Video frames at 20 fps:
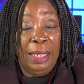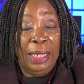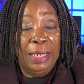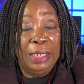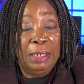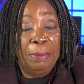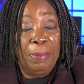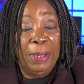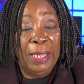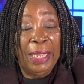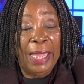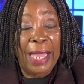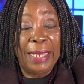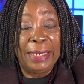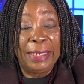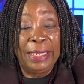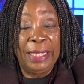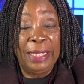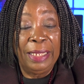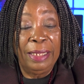And the big
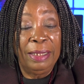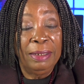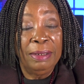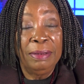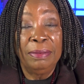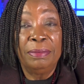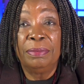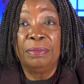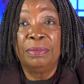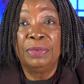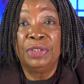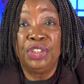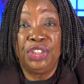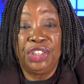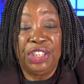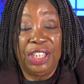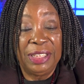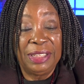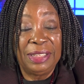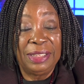idea,
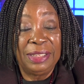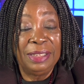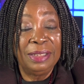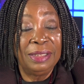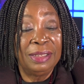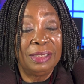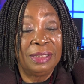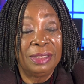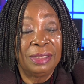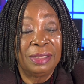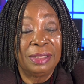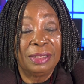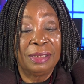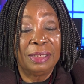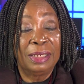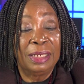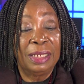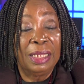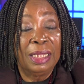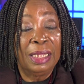justice,
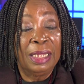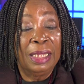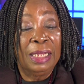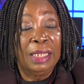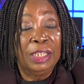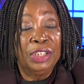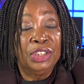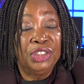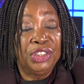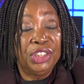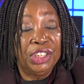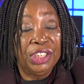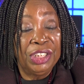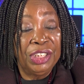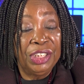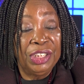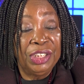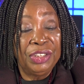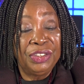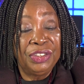
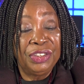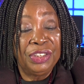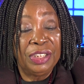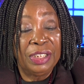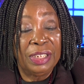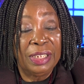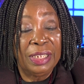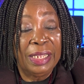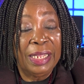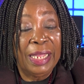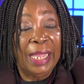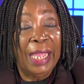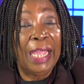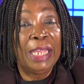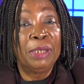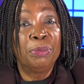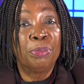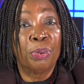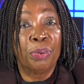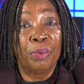judge,
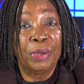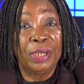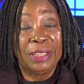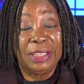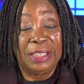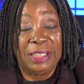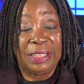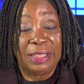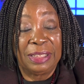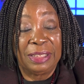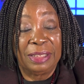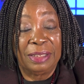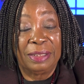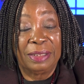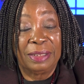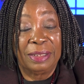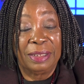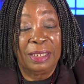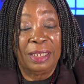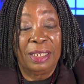and priests.
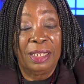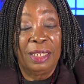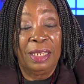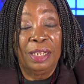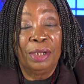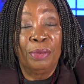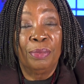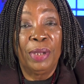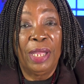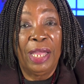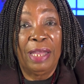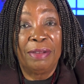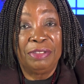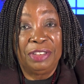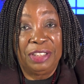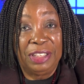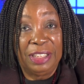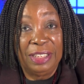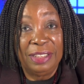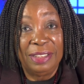We have
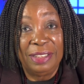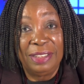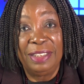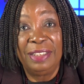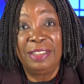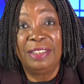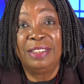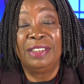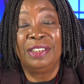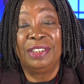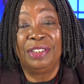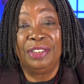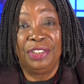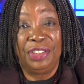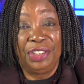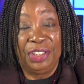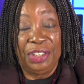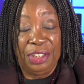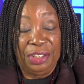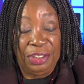justice,
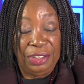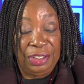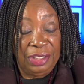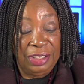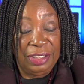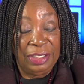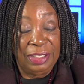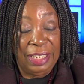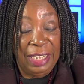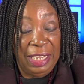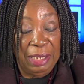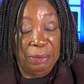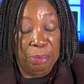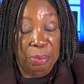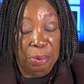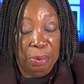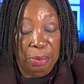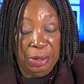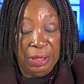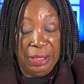judges, and
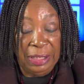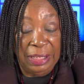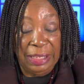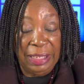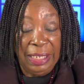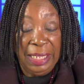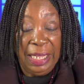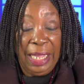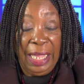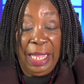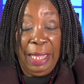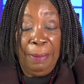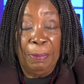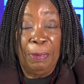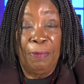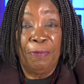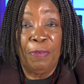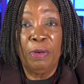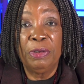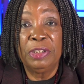priests.
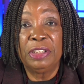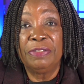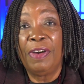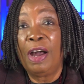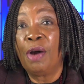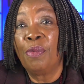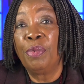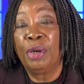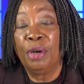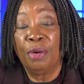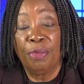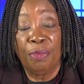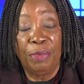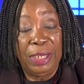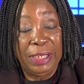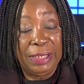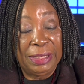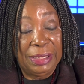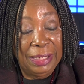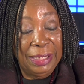But first of all, we're going to
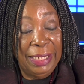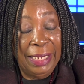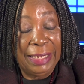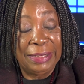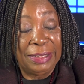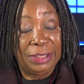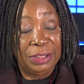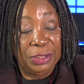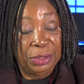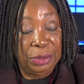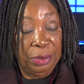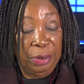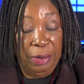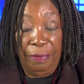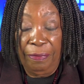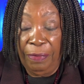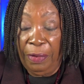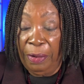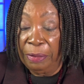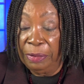read the lesson story
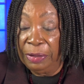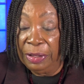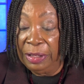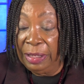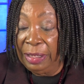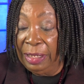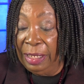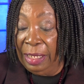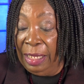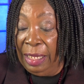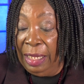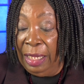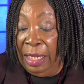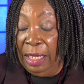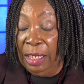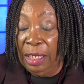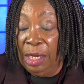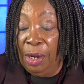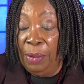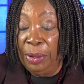first and
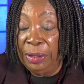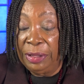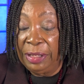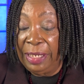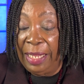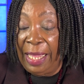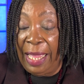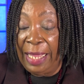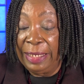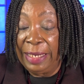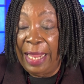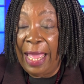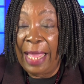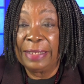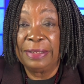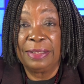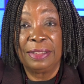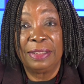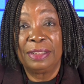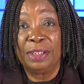go into that,
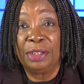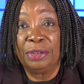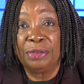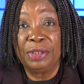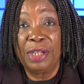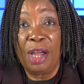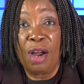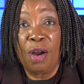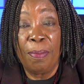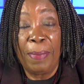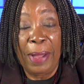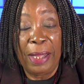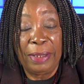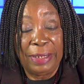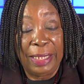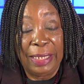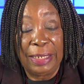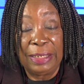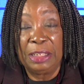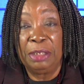and they'll talk about
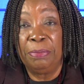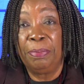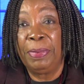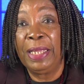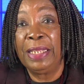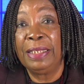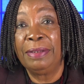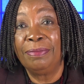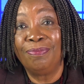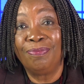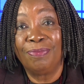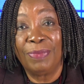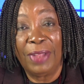that a little bit and